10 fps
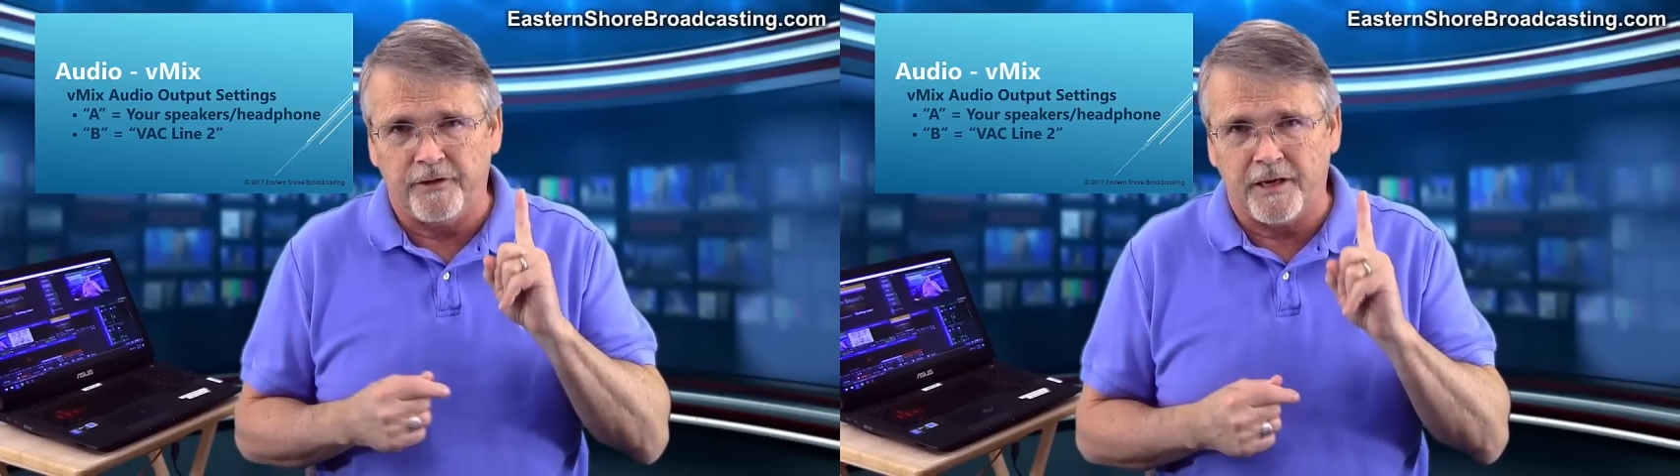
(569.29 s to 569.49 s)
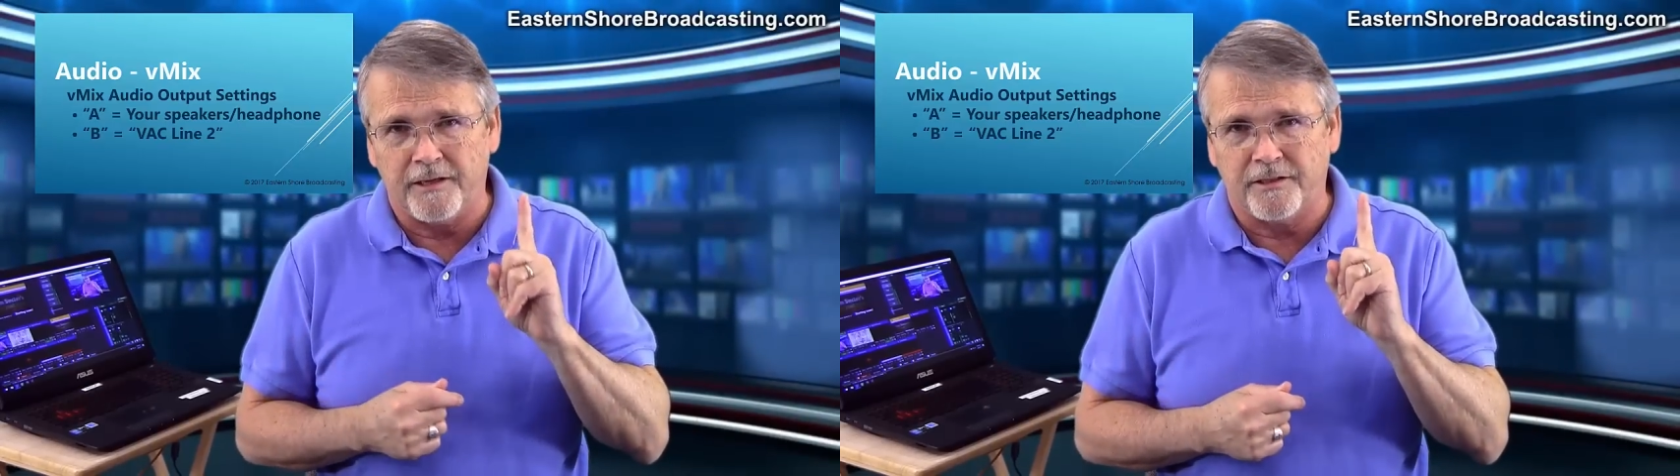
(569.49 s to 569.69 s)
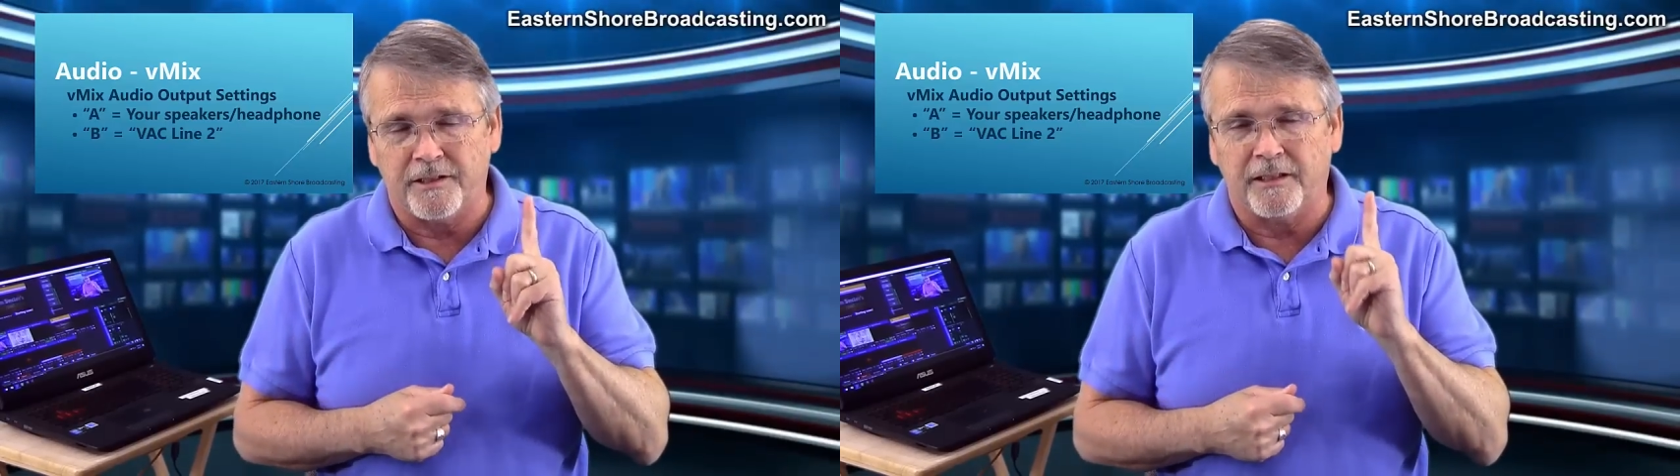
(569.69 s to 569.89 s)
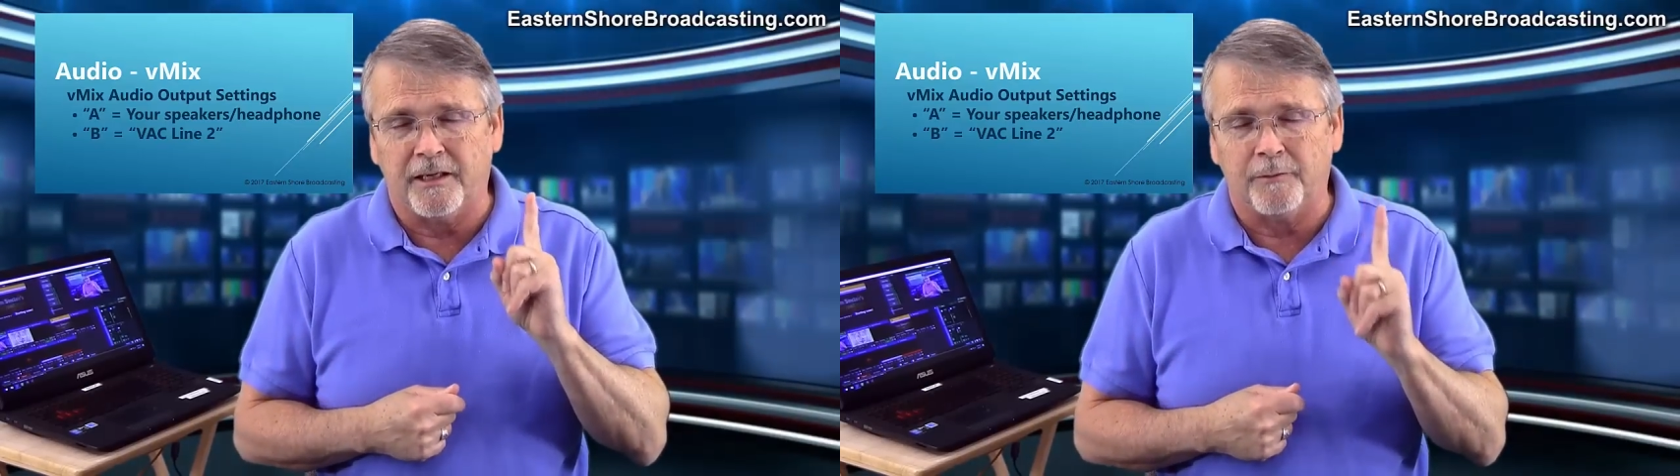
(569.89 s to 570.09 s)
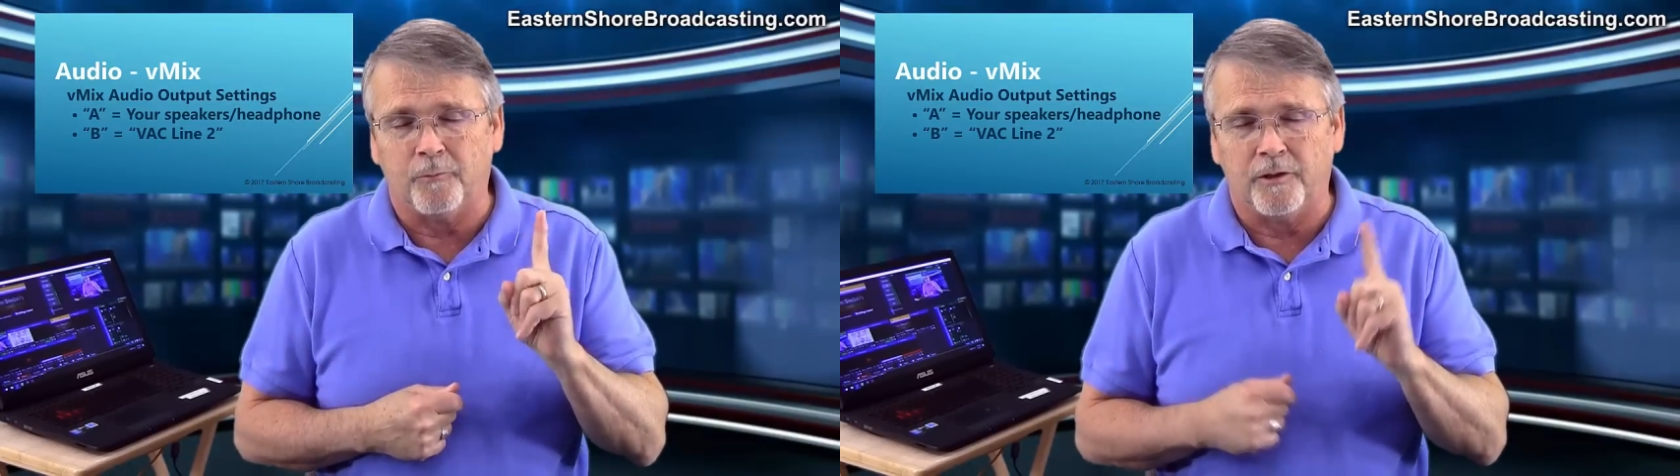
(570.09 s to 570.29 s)
VAC
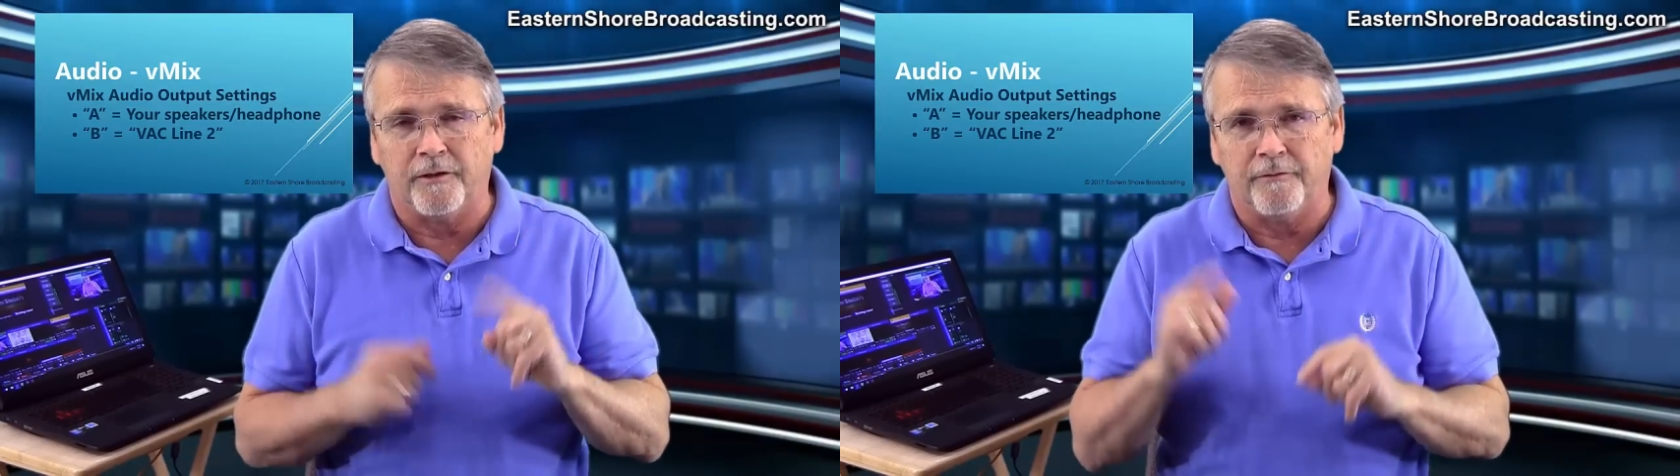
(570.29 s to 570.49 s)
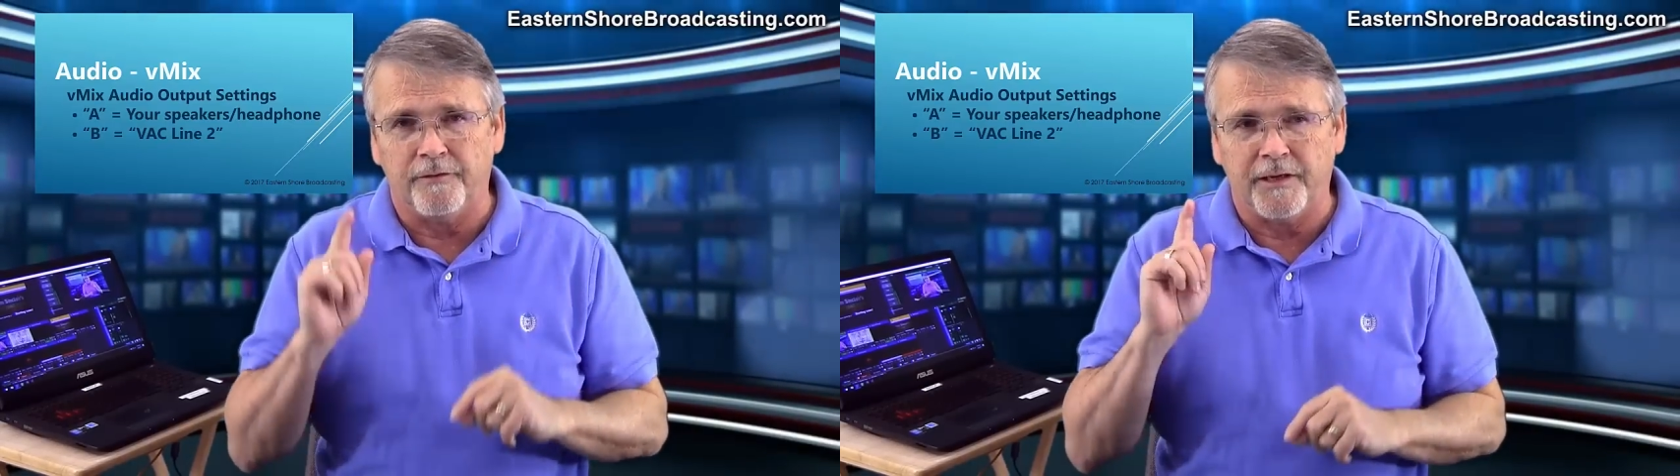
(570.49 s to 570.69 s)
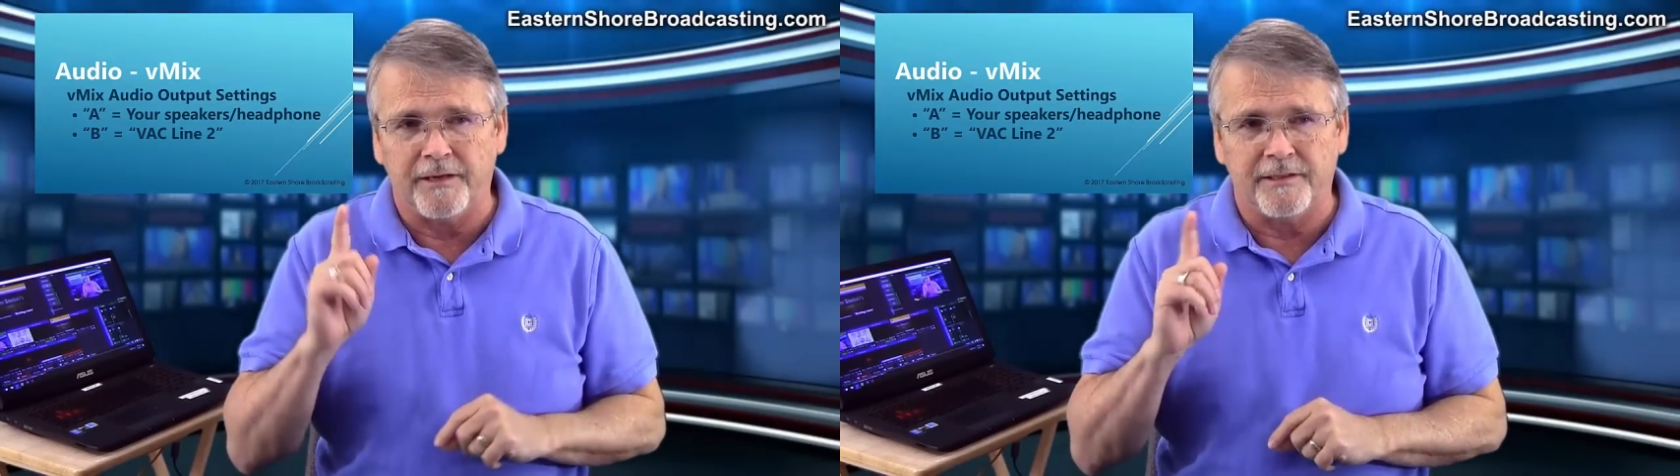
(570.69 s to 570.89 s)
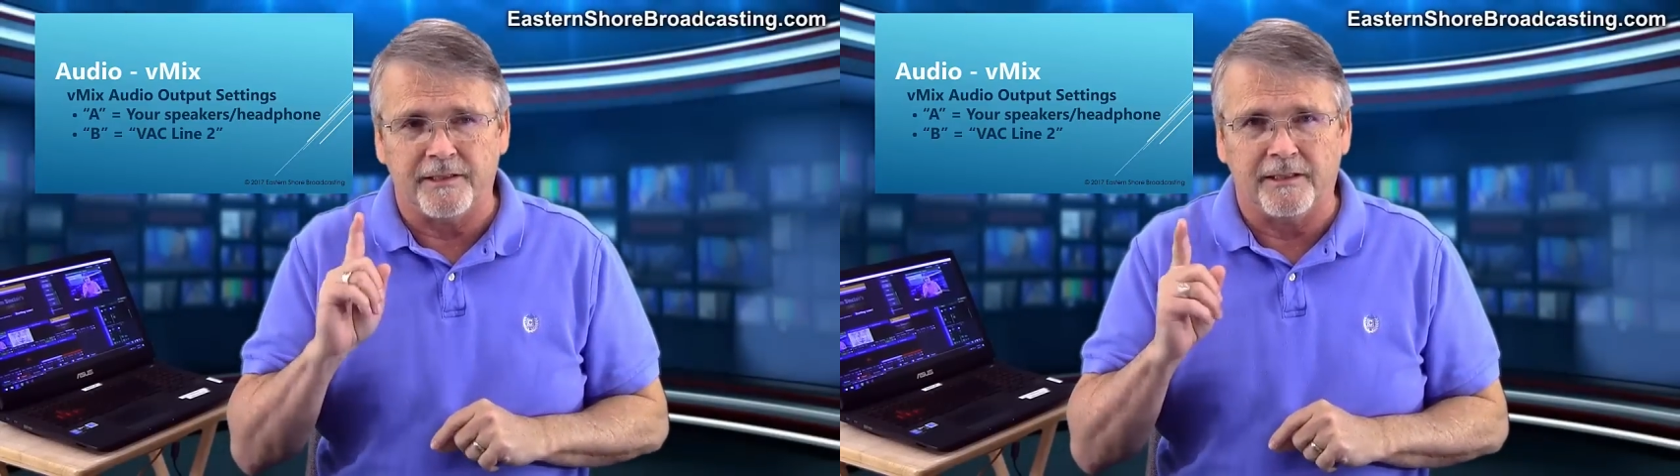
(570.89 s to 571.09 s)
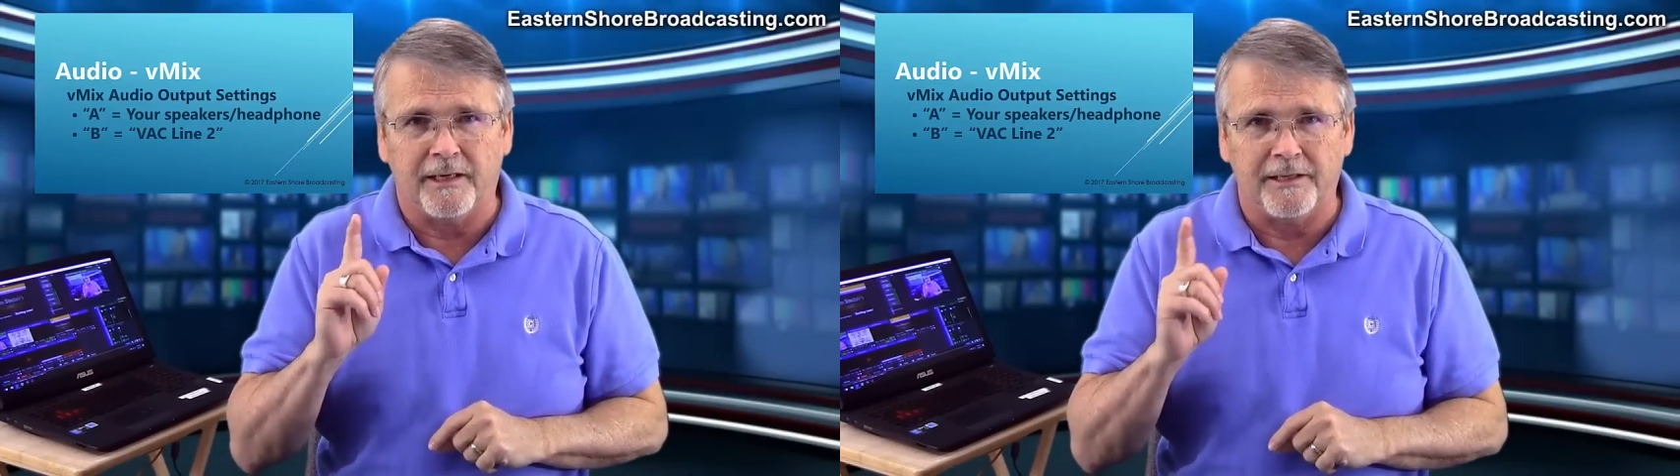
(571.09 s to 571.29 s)
line 1 and
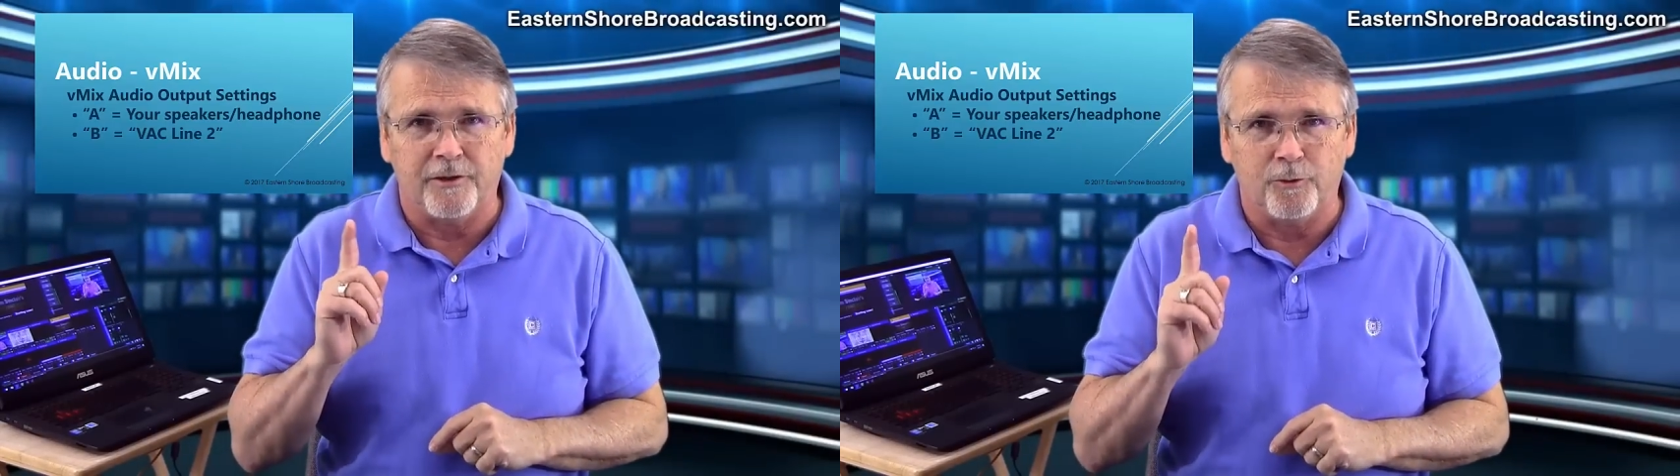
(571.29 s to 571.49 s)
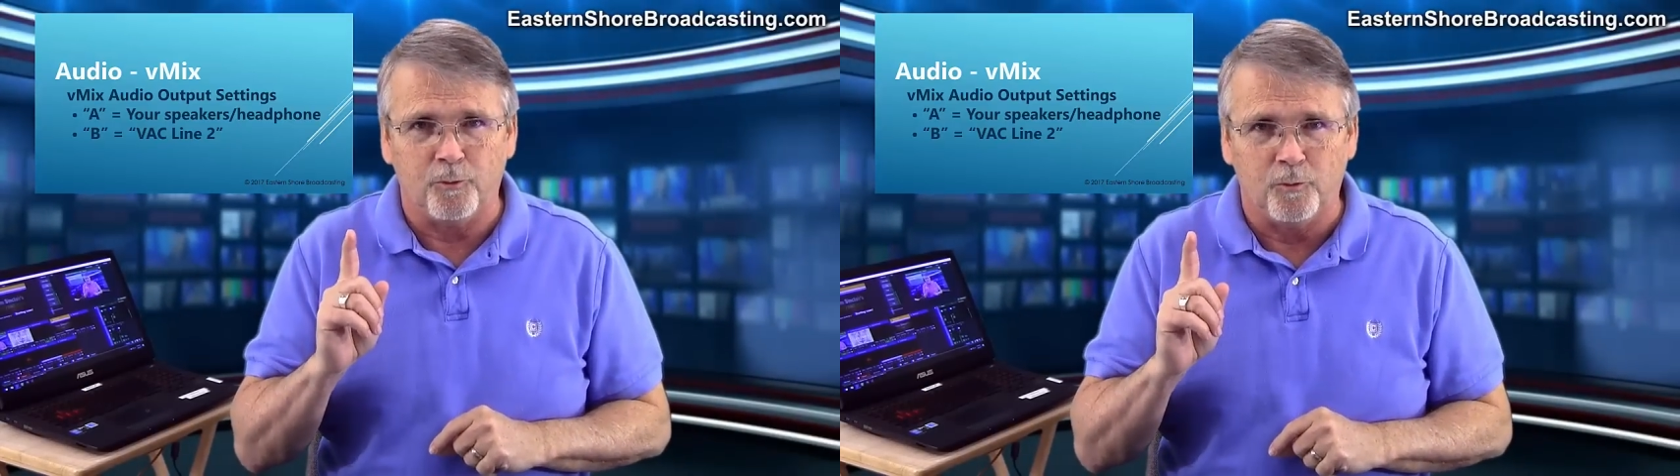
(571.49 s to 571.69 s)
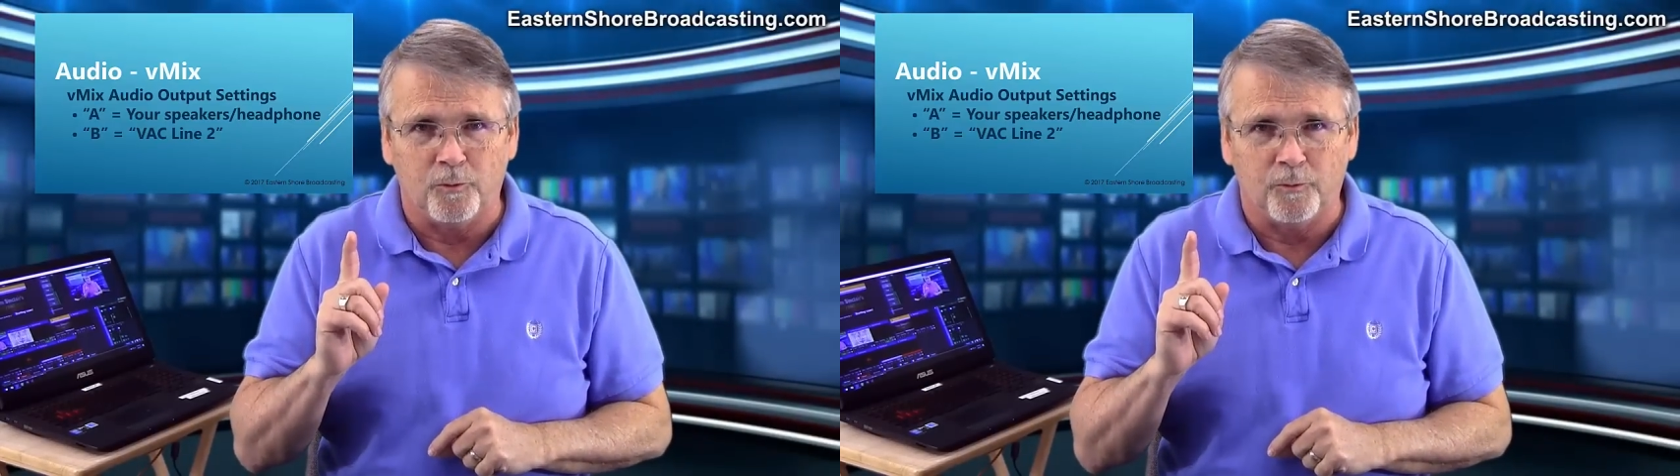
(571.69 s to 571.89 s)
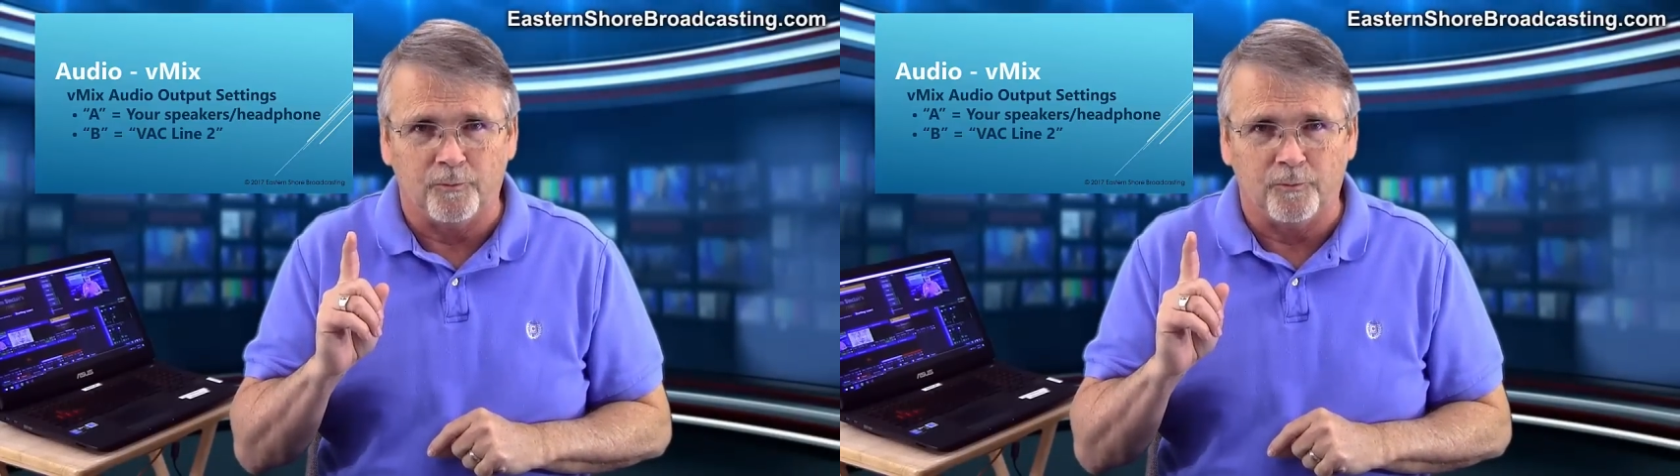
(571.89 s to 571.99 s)
VAC line 2,